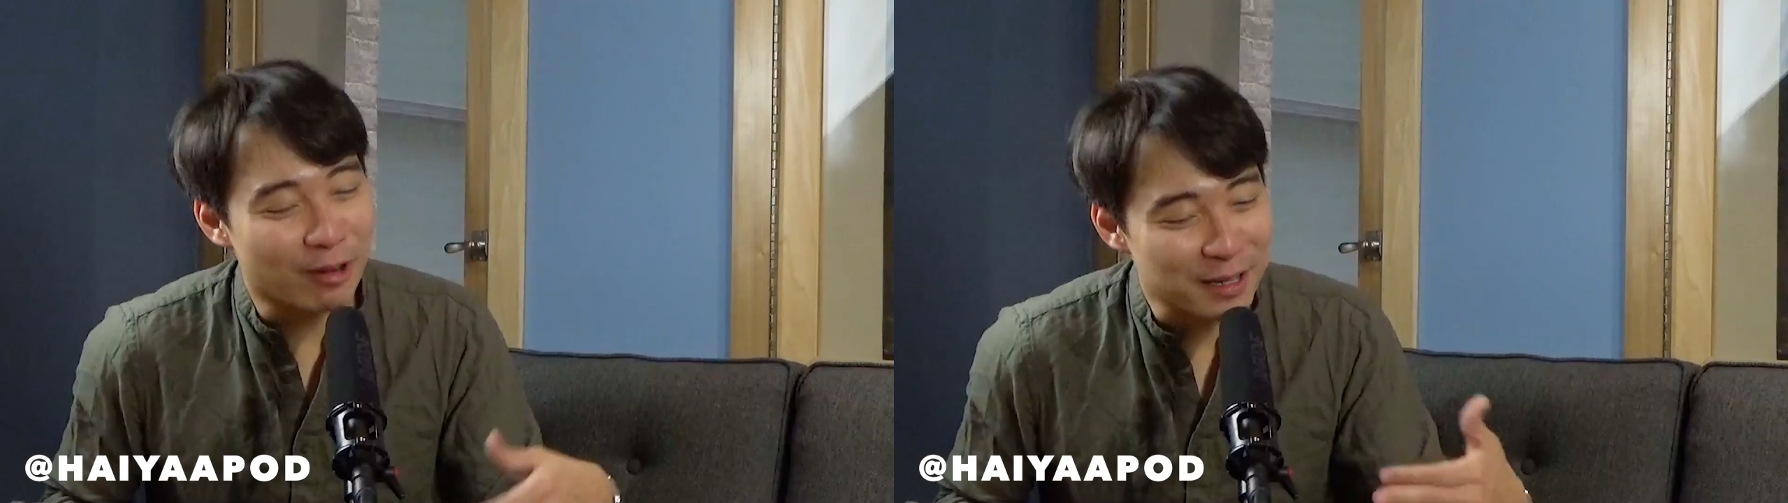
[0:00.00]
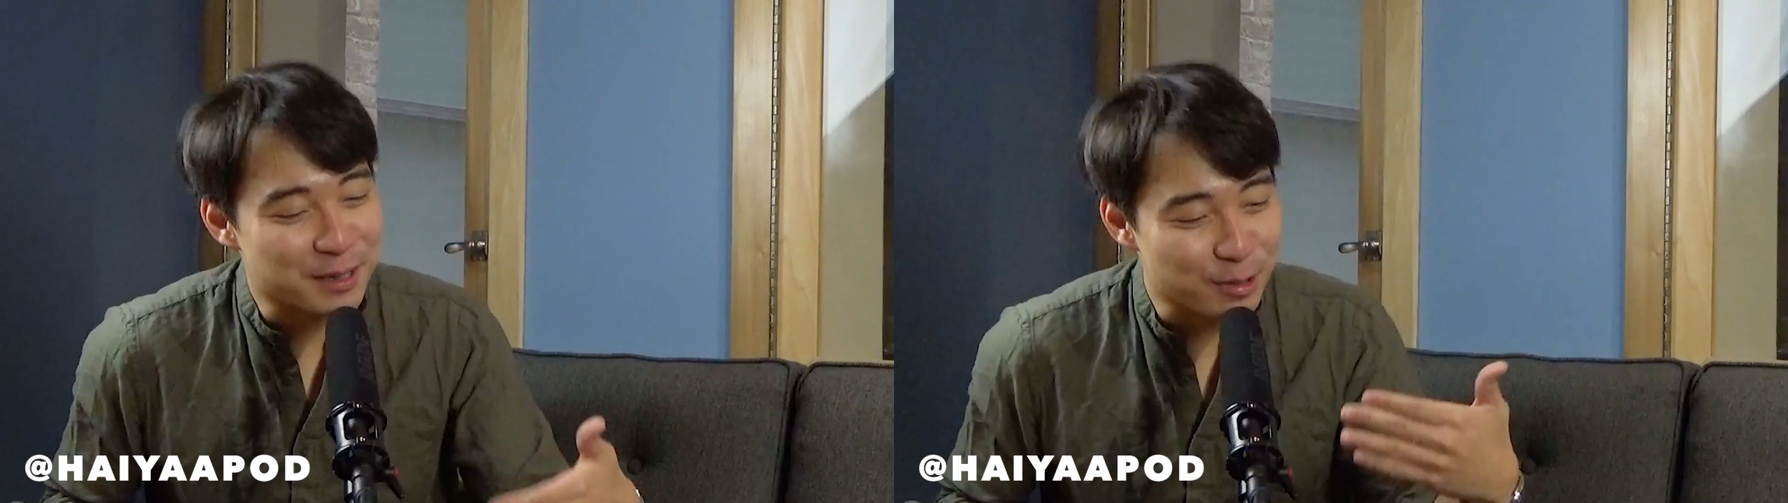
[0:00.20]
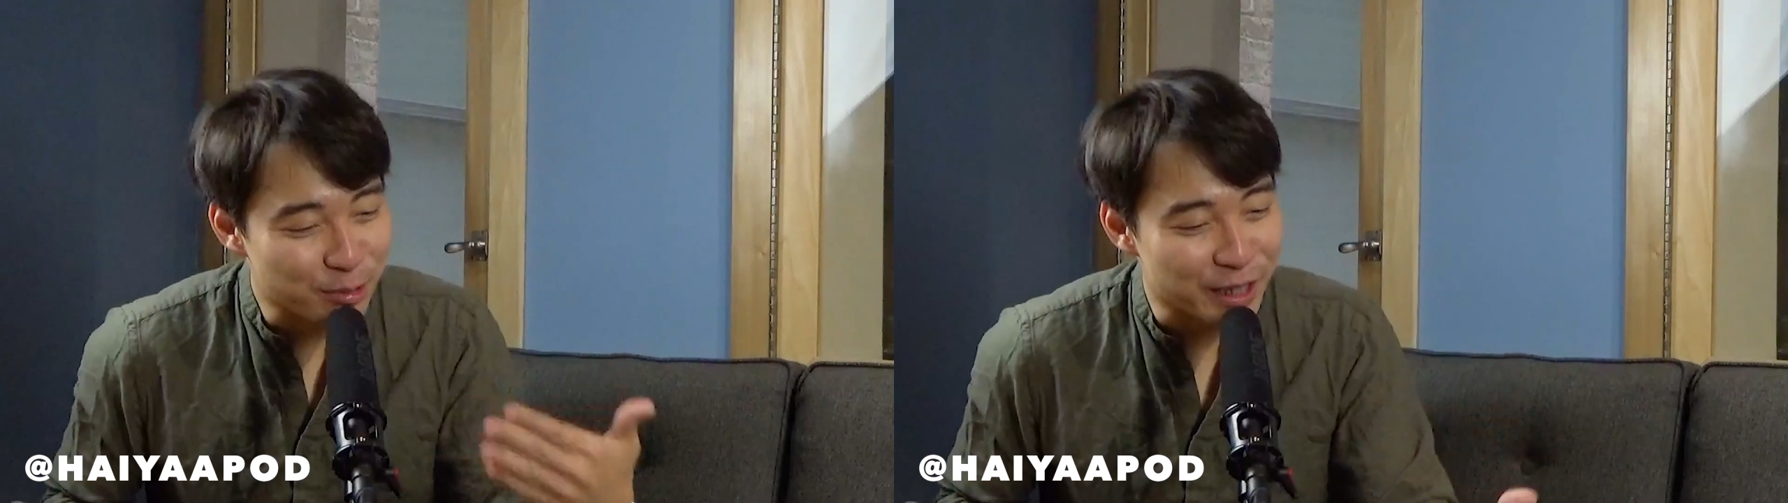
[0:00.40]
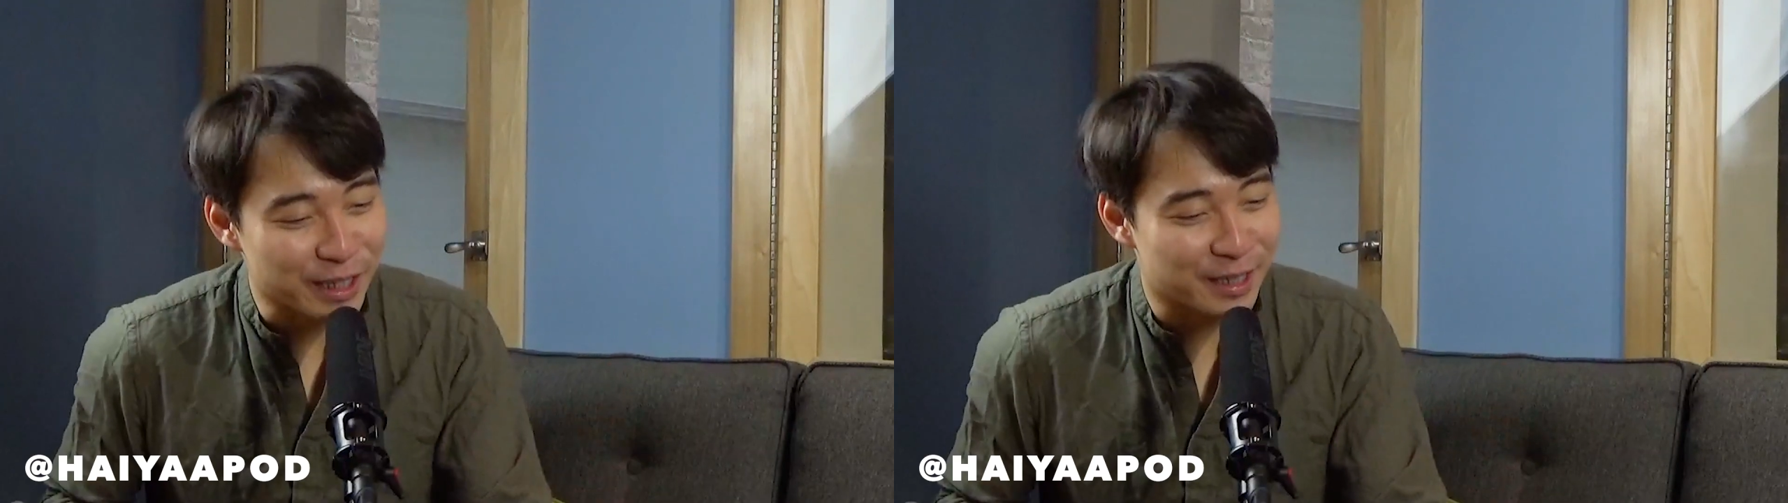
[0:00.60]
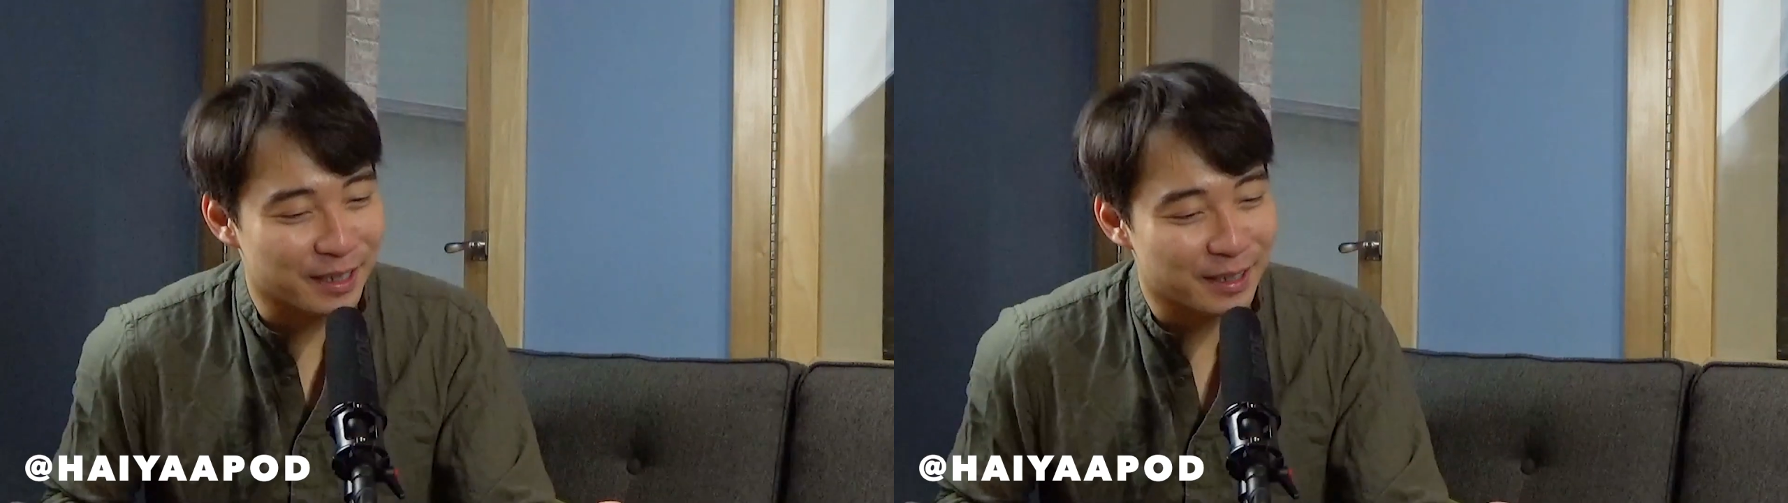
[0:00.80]
once a
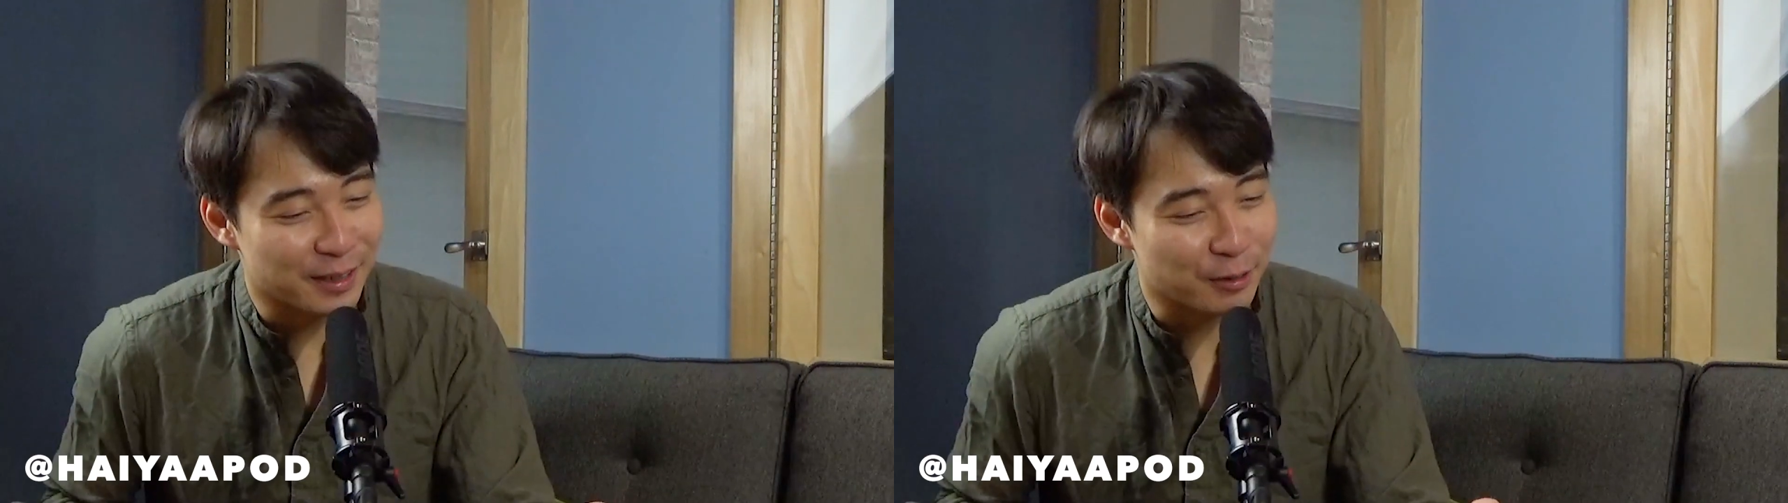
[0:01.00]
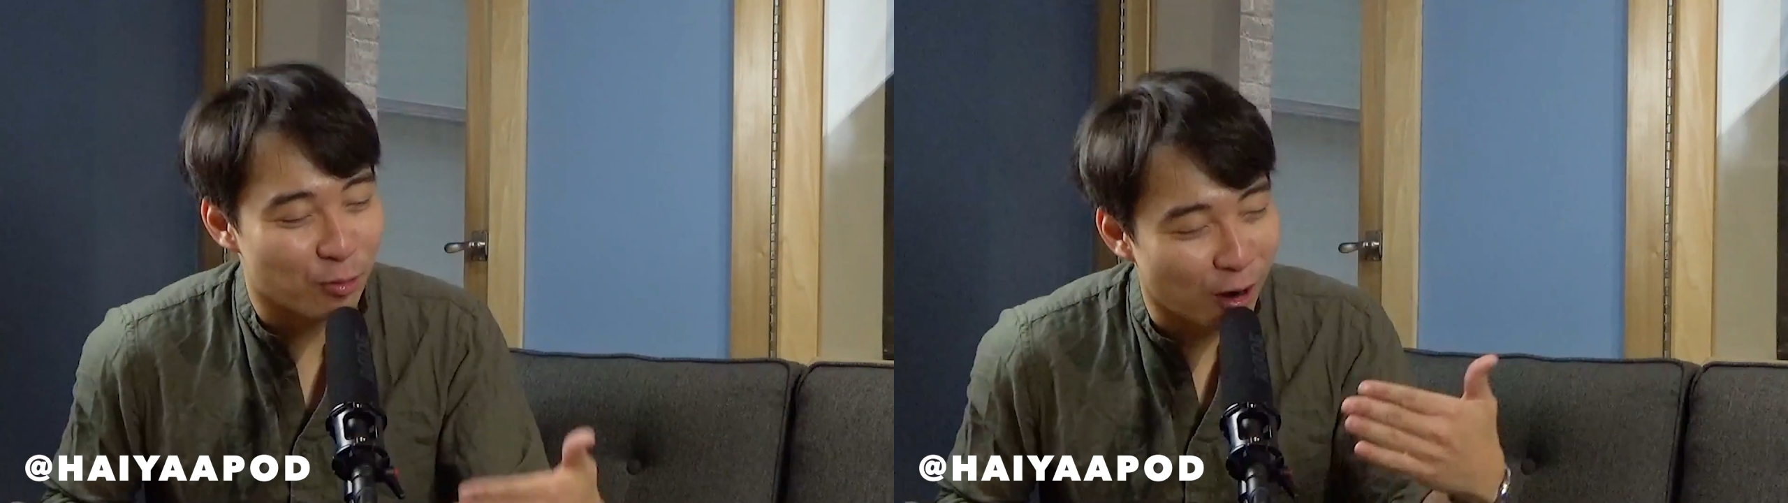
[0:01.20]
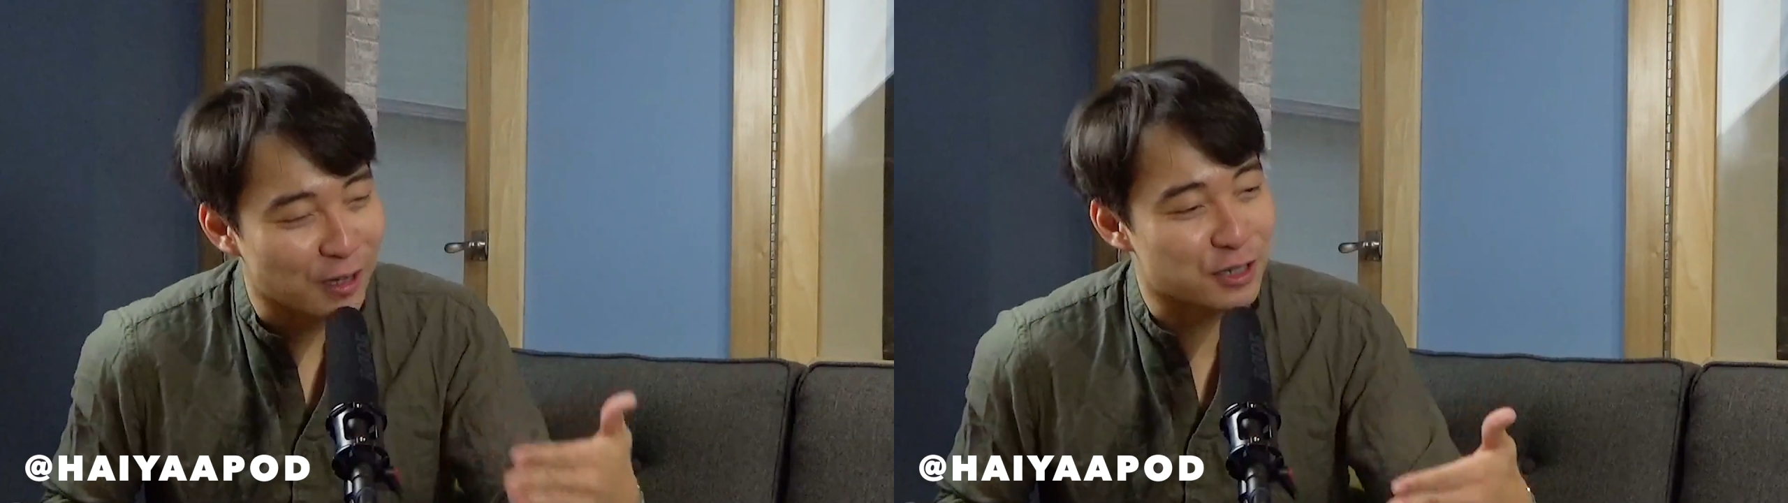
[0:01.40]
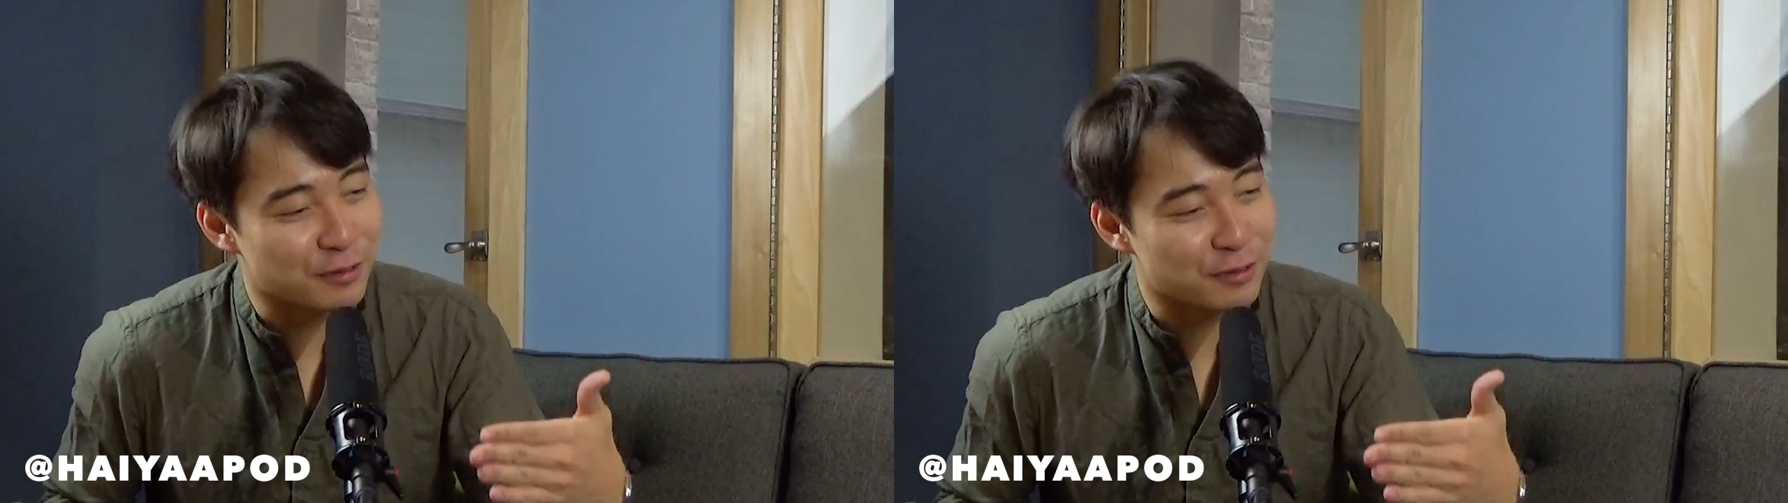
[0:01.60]
week, you watch